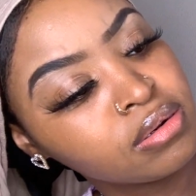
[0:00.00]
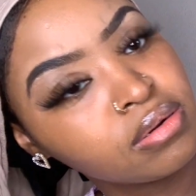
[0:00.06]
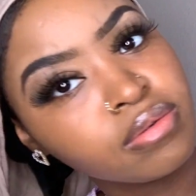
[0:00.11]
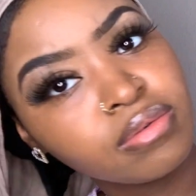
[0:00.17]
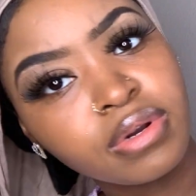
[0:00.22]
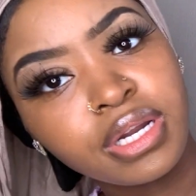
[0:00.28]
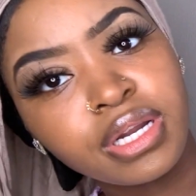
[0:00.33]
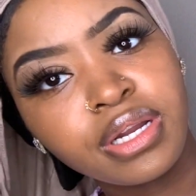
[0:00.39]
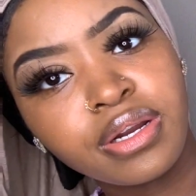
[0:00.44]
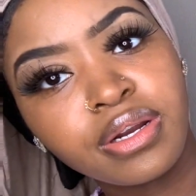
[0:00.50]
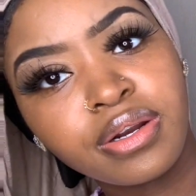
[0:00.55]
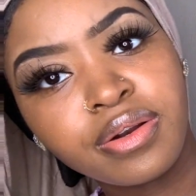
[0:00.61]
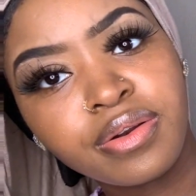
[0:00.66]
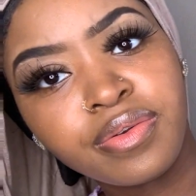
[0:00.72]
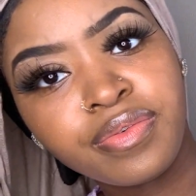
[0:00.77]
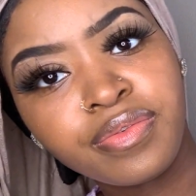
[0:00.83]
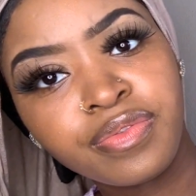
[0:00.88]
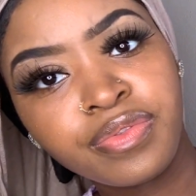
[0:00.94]
right
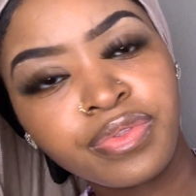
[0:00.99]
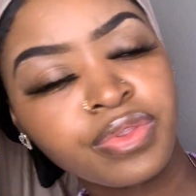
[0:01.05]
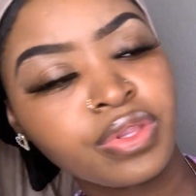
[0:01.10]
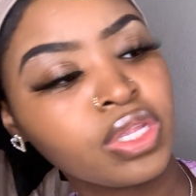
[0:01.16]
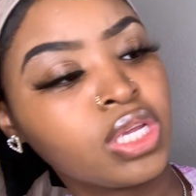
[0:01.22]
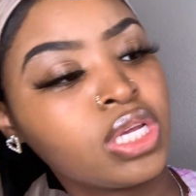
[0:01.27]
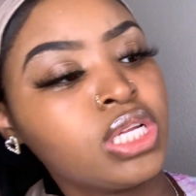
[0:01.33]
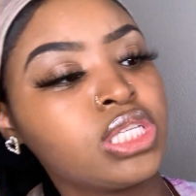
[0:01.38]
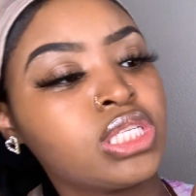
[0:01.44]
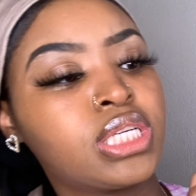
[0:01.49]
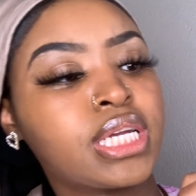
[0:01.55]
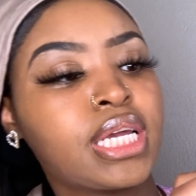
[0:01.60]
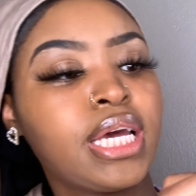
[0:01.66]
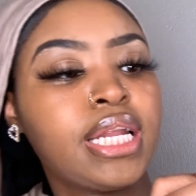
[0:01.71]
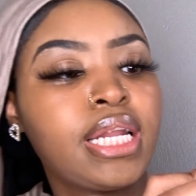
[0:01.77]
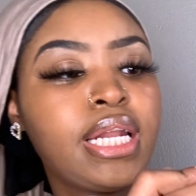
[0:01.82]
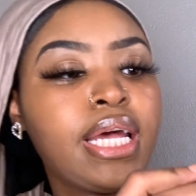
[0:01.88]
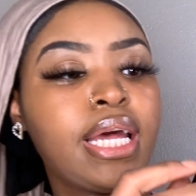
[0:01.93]
here to
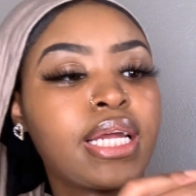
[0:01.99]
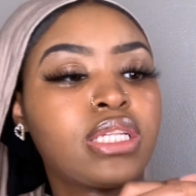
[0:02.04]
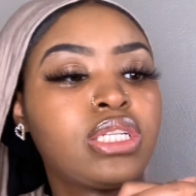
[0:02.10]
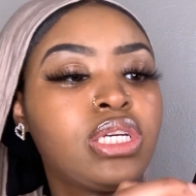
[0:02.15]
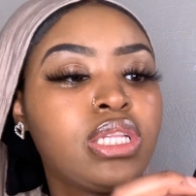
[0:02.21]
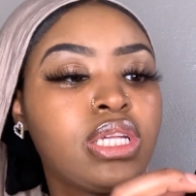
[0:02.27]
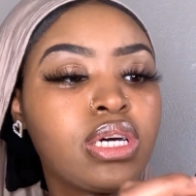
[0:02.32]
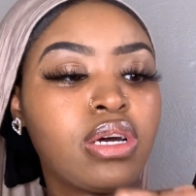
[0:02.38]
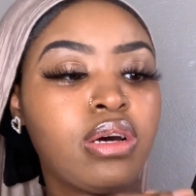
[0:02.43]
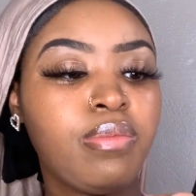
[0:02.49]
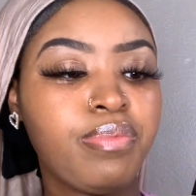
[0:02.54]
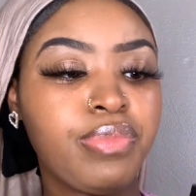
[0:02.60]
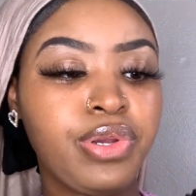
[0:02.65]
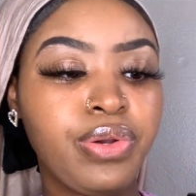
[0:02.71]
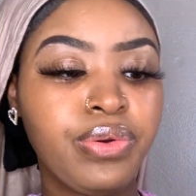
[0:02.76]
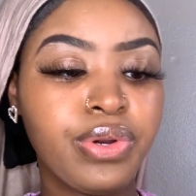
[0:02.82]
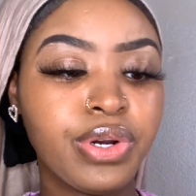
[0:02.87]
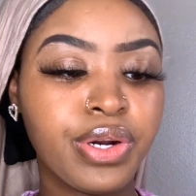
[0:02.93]
connect to the
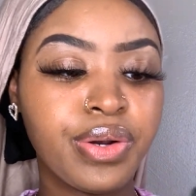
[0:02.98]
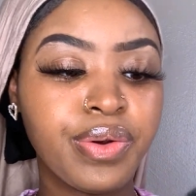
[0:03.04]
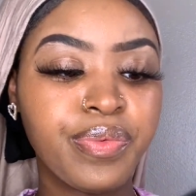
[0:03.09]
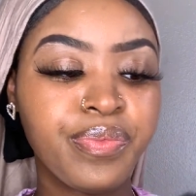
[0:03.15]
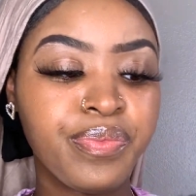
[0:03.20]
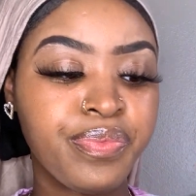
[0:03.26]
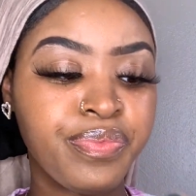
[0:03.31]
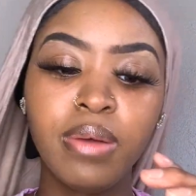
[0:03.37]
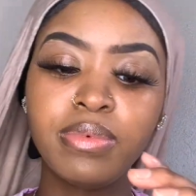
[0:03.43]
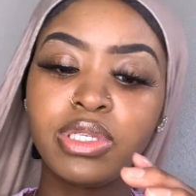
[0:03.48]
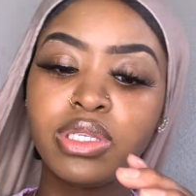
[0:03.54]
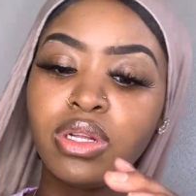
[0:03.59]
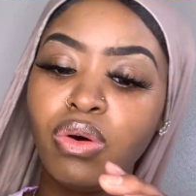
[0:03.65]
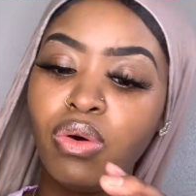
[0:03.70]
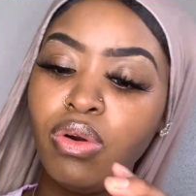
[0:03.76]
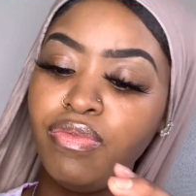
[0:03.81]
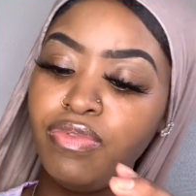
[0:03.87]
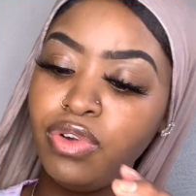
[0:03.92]
computer. I'm
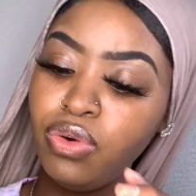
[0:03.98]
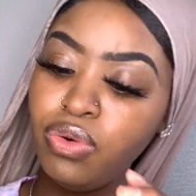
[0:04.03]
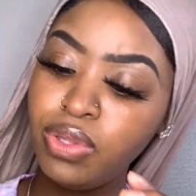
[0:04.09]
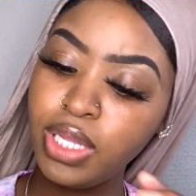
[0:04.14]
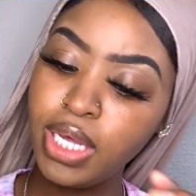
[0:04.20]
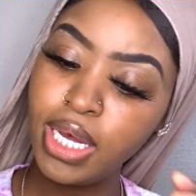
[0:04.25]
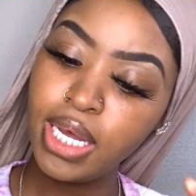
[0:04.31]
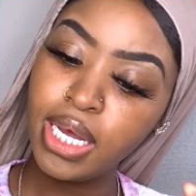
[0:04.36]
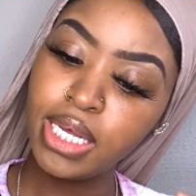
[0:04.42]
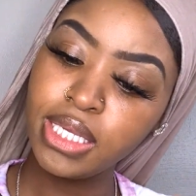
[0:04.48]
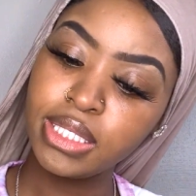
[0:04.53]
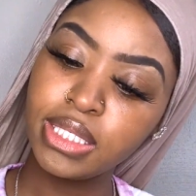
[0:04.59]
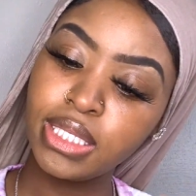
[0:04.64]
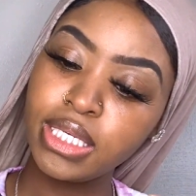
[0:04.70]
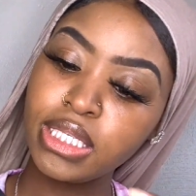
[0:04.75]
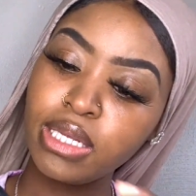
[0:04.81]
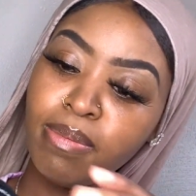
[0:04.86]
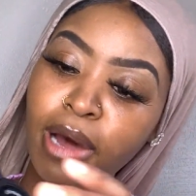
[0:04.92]
still reviewing this.
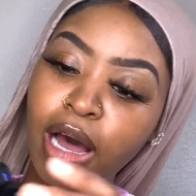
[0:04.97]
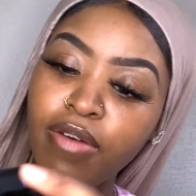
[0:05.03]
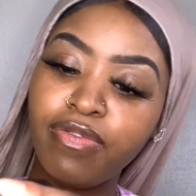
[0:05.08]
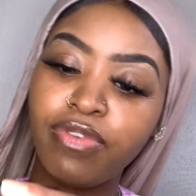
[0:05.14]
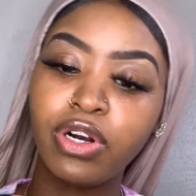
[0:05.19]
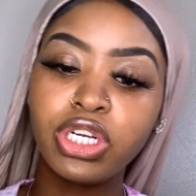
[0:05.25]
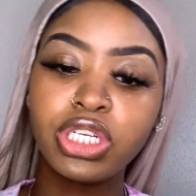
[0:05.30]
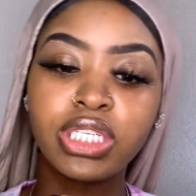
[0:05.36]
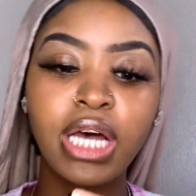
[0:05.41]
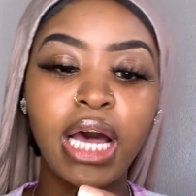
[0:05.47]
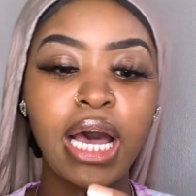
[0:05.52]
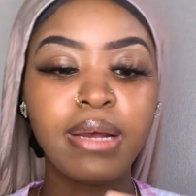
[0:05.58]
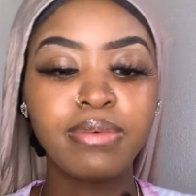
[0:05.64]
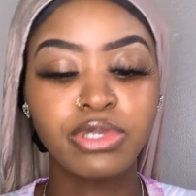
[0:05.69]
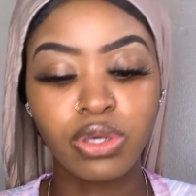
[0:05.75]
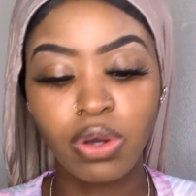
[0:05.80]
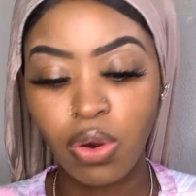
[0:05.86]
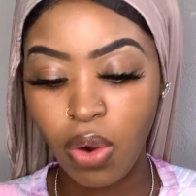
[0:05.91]
This is my first time,
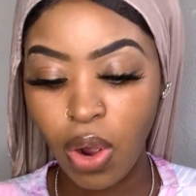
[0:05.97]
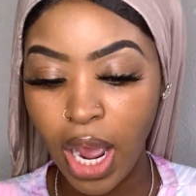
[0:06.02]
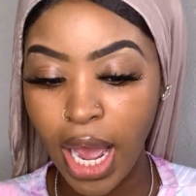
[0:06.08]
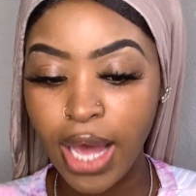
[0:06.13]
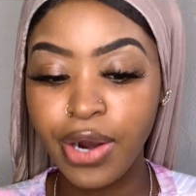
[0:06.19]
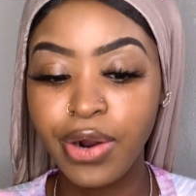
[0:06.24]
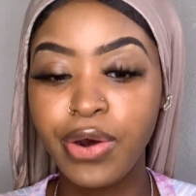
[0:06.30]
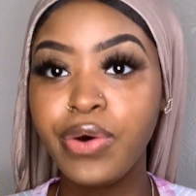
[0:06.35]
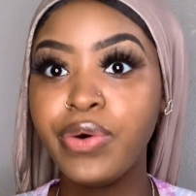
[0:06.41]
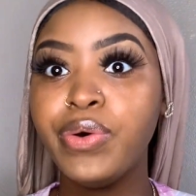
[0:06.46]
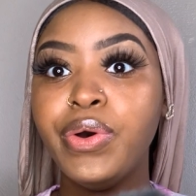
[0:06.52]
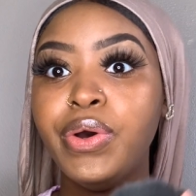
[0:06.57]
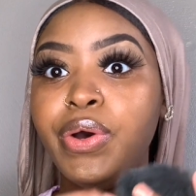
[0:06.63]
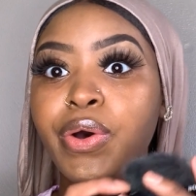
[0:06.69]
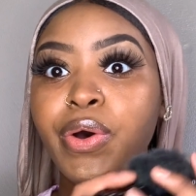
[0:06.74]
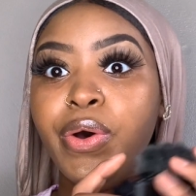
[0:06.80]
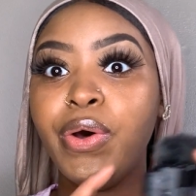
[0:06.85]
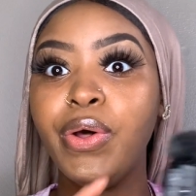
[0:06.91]
so
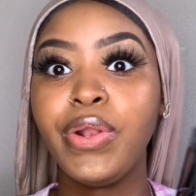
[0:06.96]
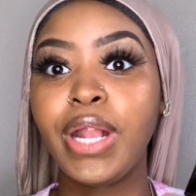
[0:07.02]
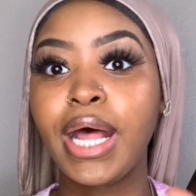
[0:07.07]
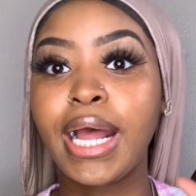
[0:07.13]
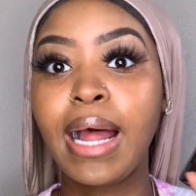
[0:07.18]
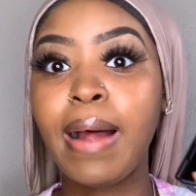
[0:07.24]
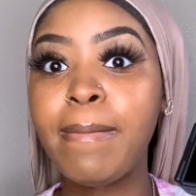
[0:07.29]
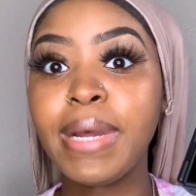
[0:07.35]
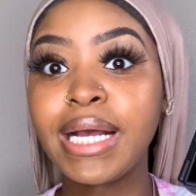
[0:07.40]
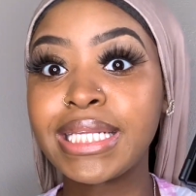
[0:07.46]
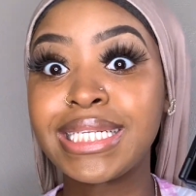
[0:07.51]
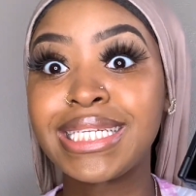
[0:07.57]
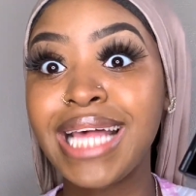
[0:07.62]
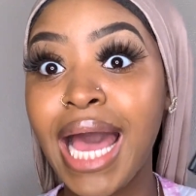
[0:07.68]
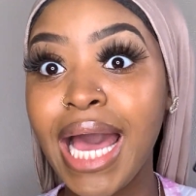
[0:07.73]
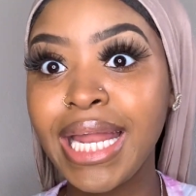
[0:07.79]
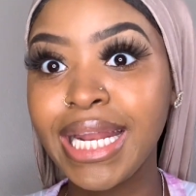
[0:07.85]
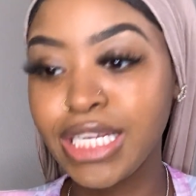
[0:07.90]
I'm
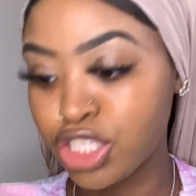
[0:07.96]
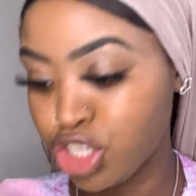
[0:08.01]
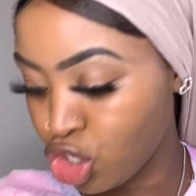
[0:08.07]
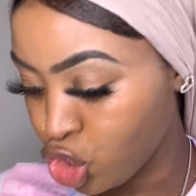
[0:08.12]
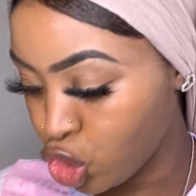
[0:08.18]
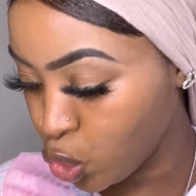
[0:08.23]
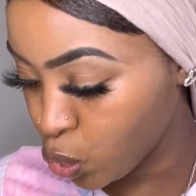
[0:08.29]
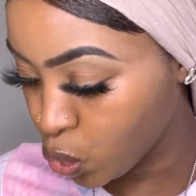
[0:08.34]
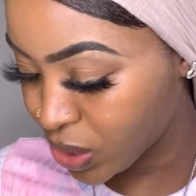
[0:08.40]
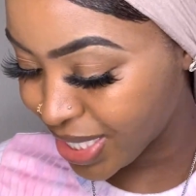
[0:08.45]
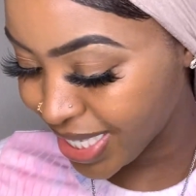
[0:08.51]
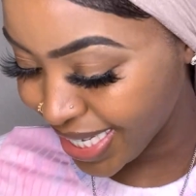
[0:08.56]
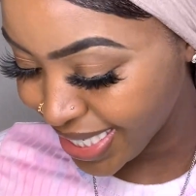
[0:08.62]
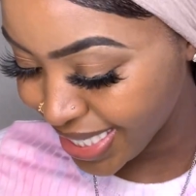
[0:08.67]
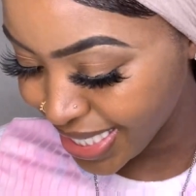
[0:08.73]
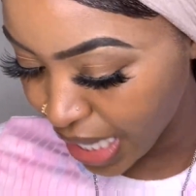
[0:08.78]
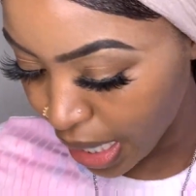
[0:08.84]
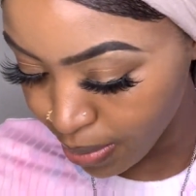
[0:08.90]
excited to use
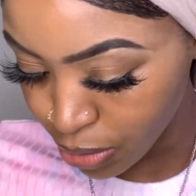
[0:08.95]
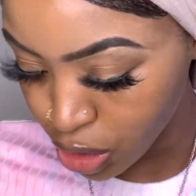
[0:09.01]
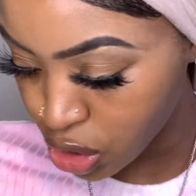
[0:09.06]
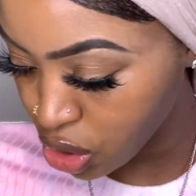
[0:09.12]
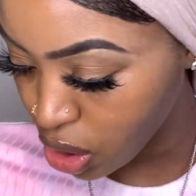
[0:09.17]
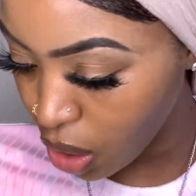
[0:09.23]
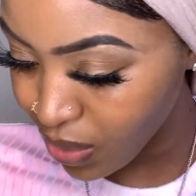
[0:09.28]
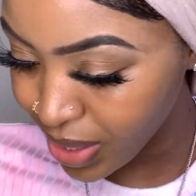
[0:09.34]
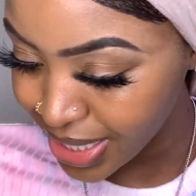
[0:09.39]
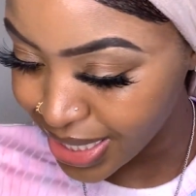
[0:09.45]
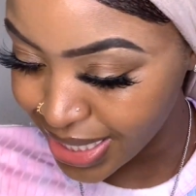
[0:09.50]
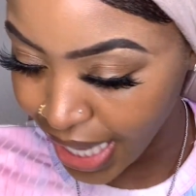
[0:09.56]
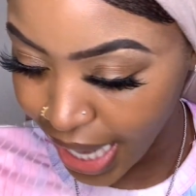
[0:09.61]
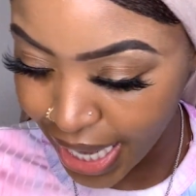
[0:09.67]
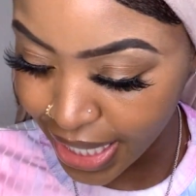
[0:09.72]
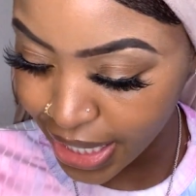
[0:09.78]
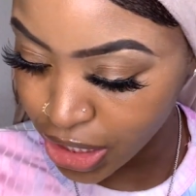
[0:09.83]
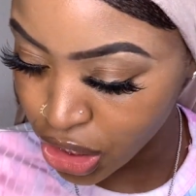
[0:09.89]
this. I'm so
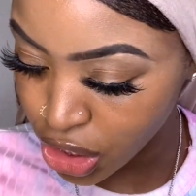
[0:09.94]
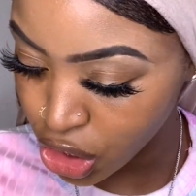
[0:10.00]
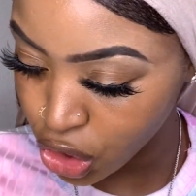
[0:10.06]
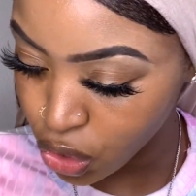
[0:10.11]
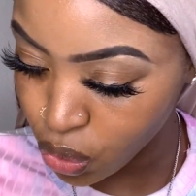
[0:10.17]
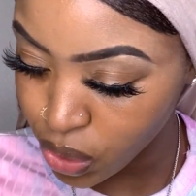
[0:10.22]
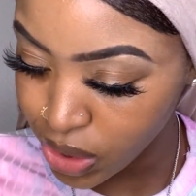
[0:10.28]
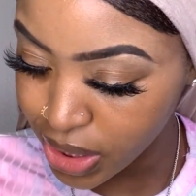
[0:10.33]
excited to use